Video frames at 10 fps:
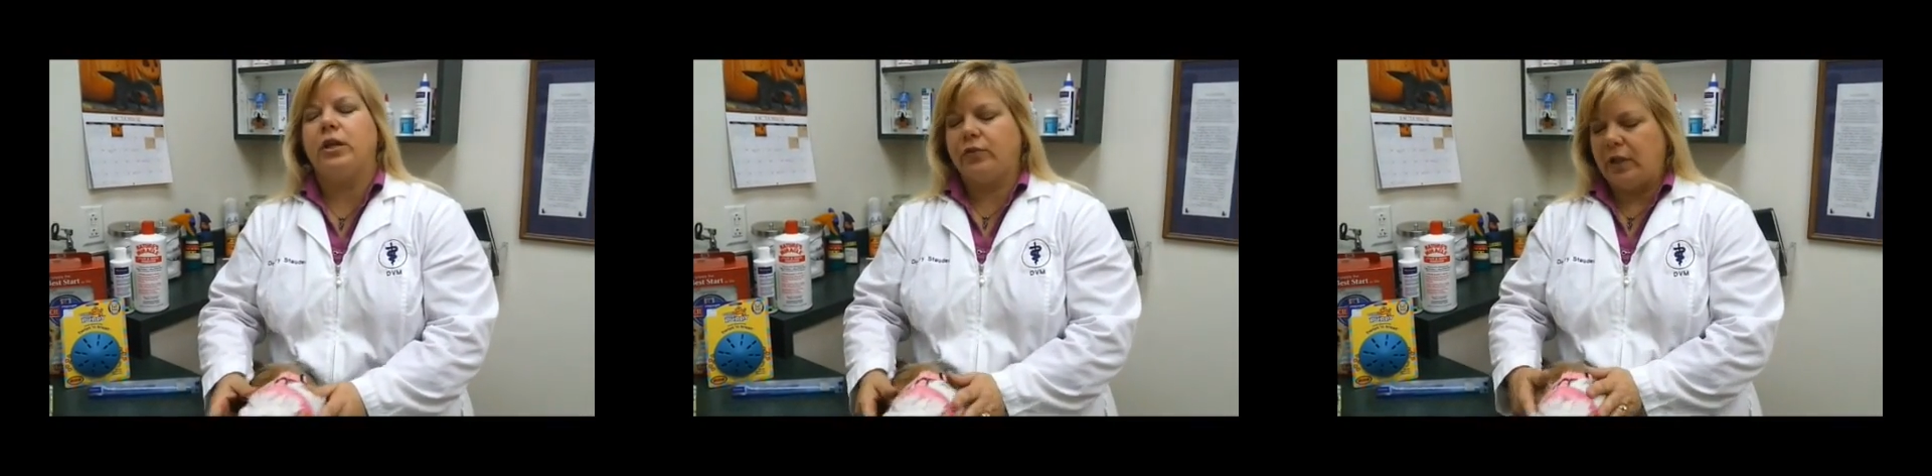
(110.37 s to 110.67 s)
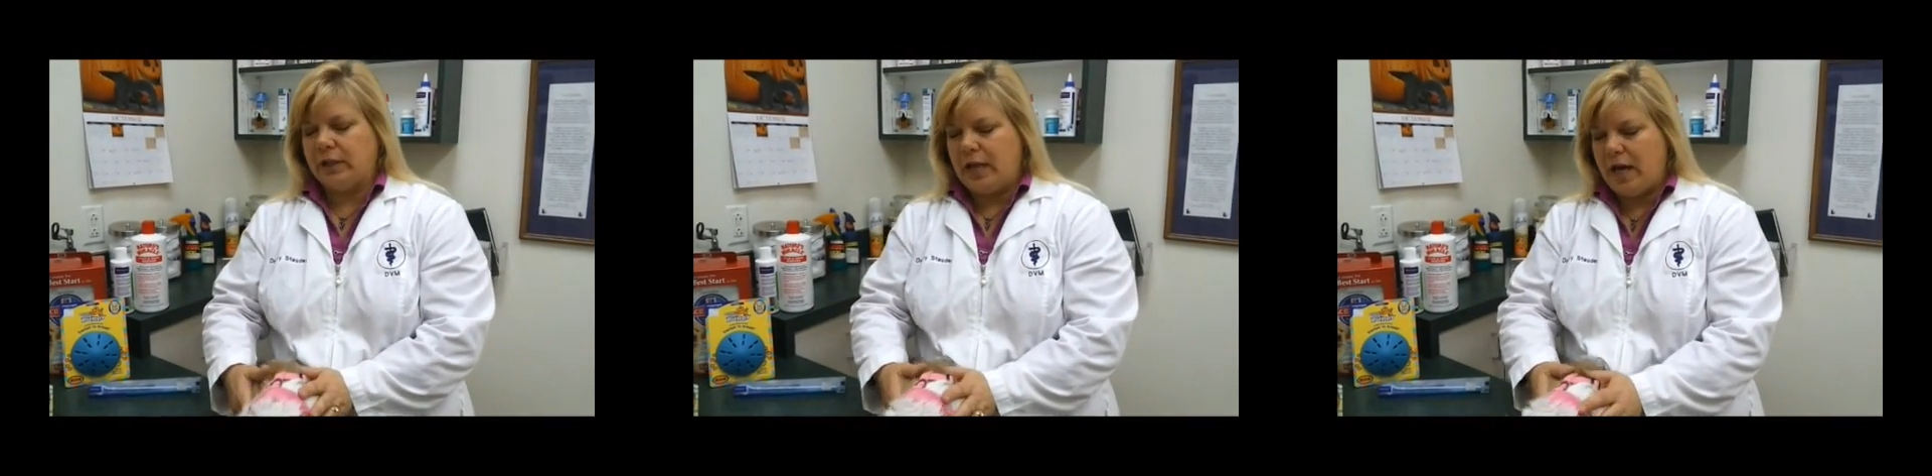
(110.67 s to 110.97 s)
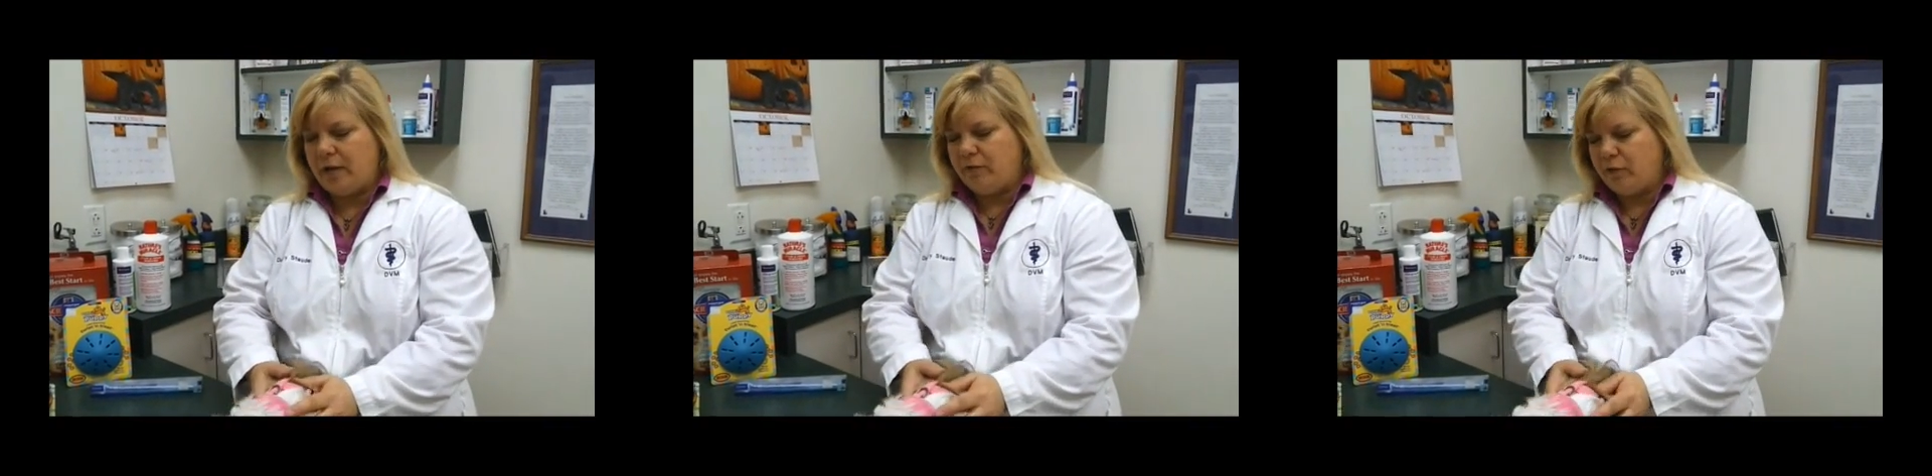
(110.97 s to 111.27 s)
just a
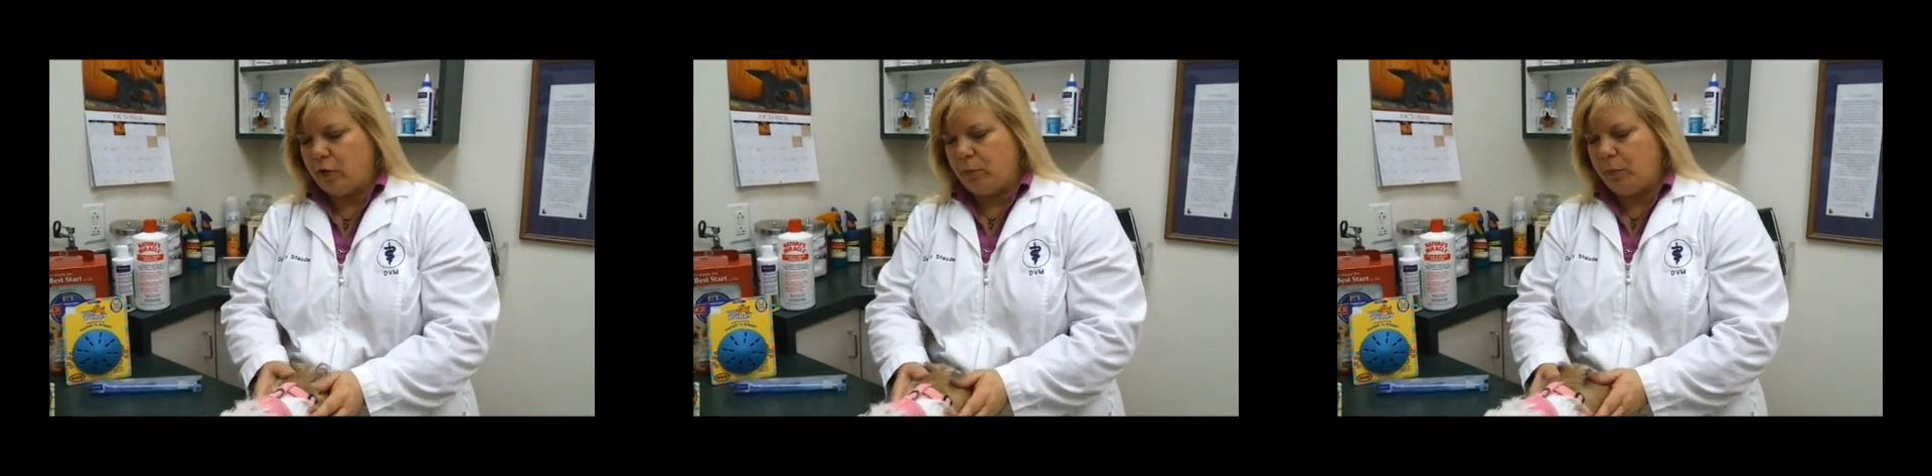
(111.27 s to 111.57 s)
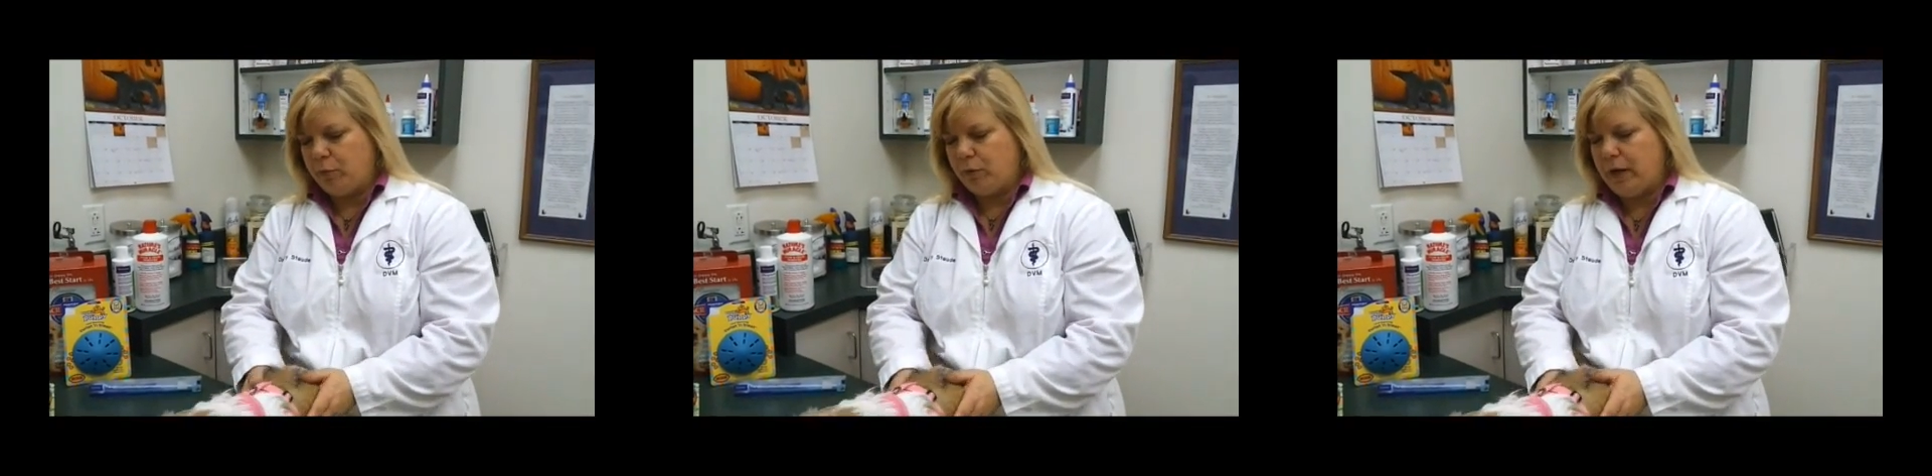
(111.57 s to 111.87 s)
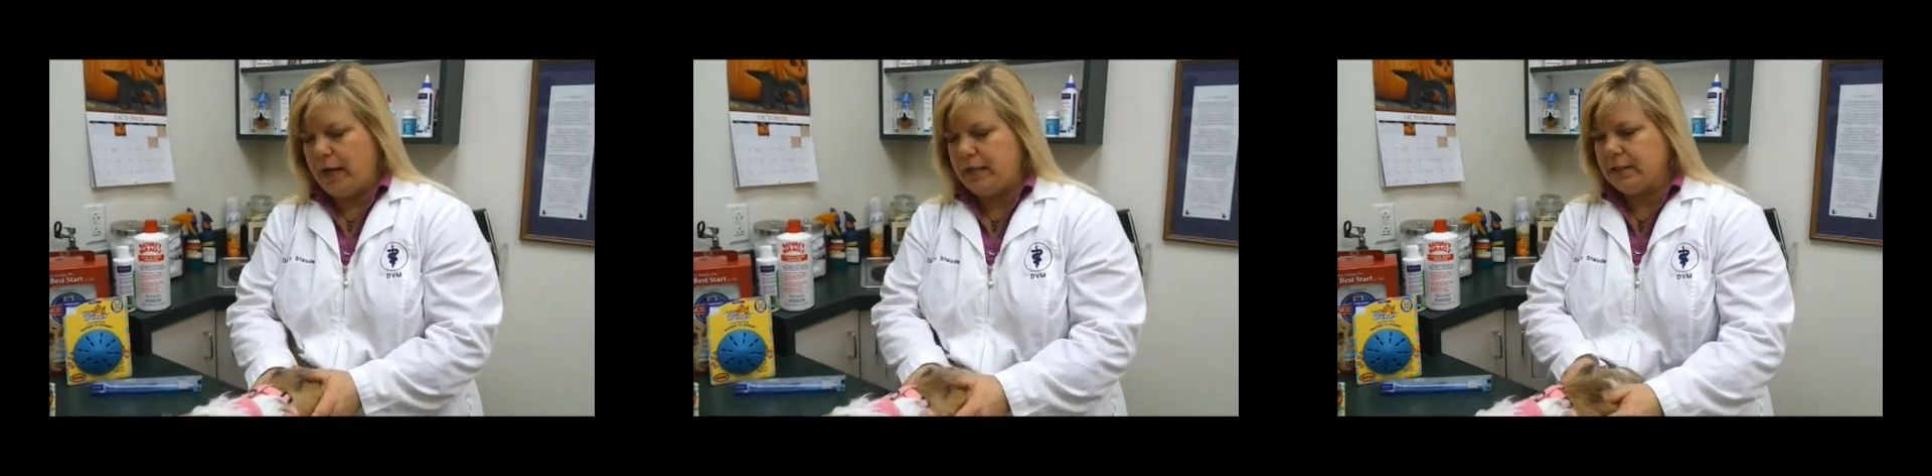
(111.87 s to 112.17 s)
lot of verbal
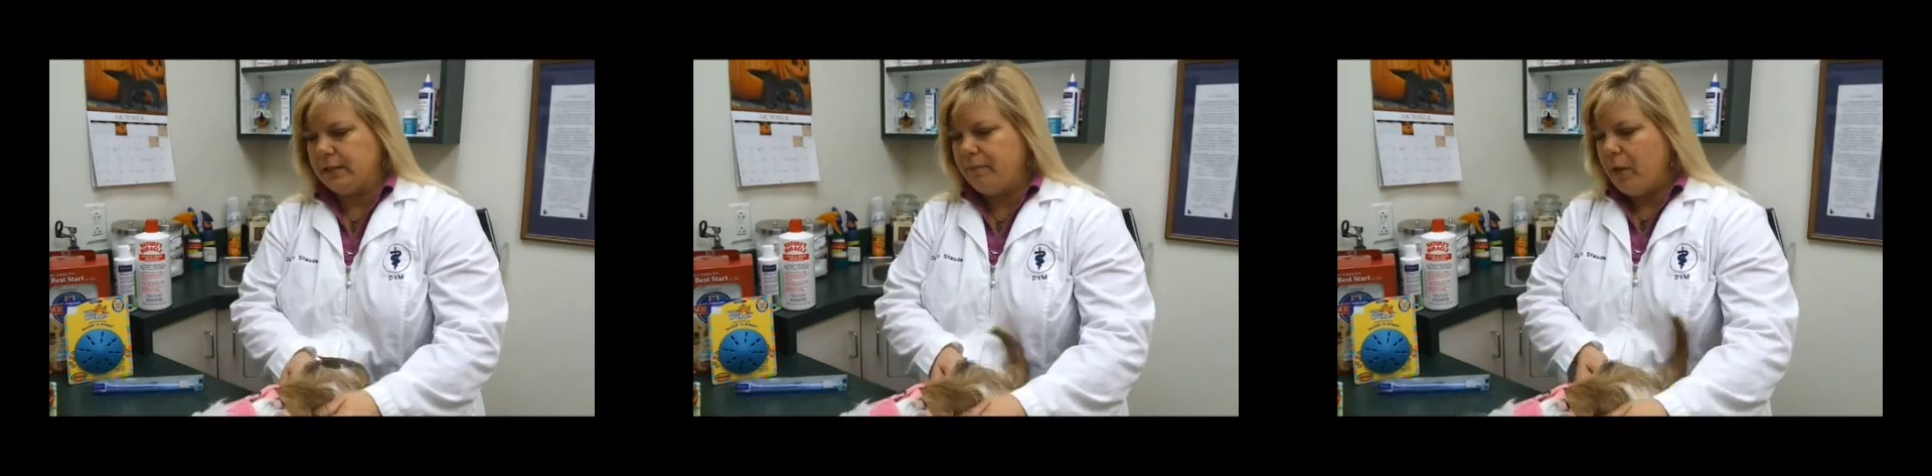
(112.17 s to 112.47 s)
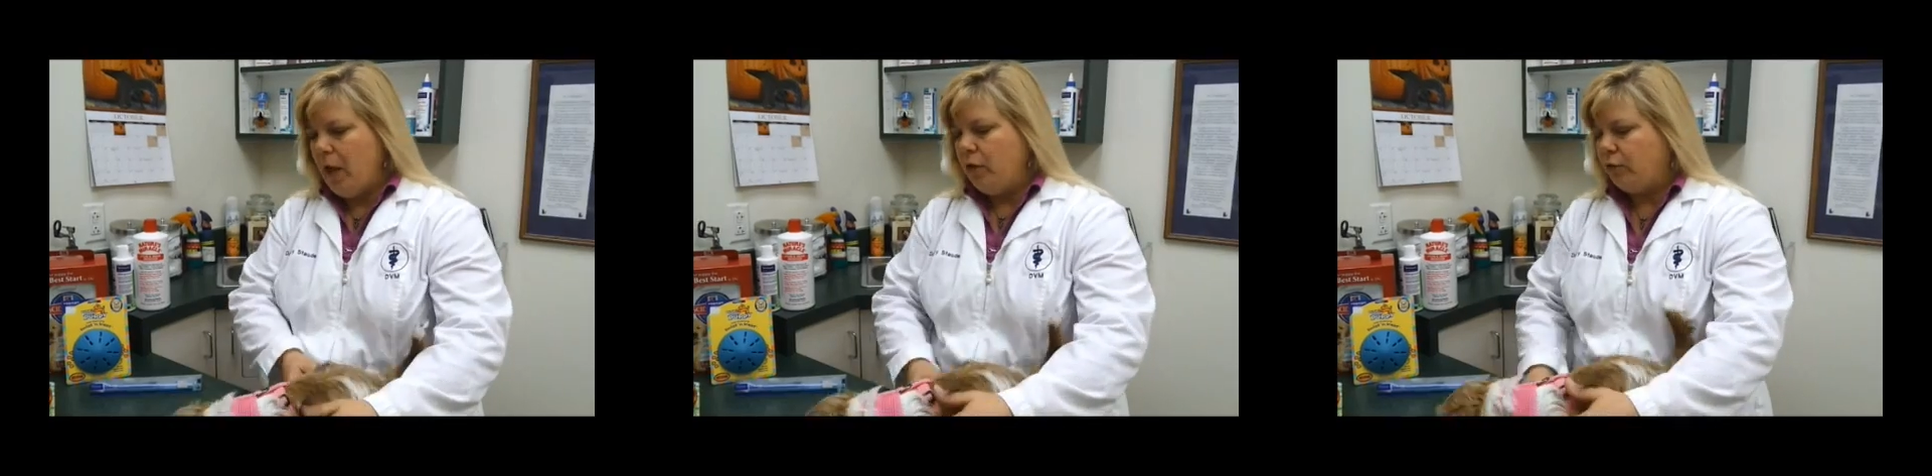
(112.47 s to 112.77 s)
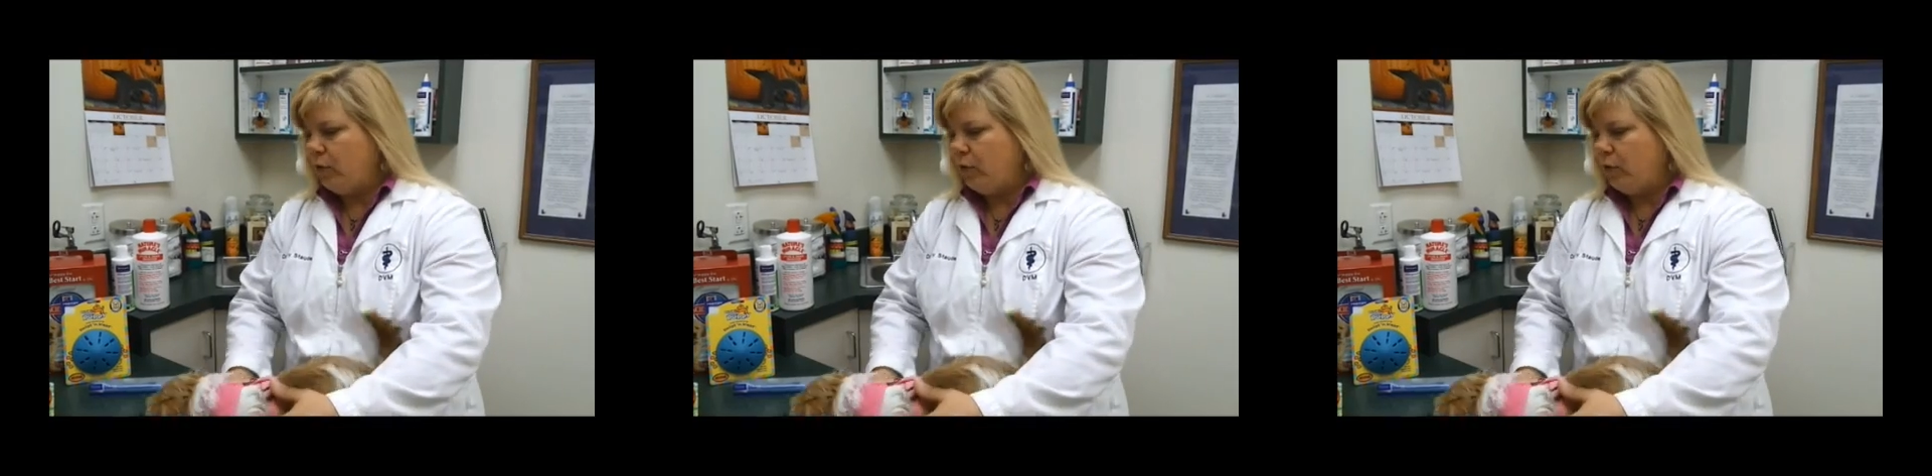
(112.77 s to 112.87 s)
praise.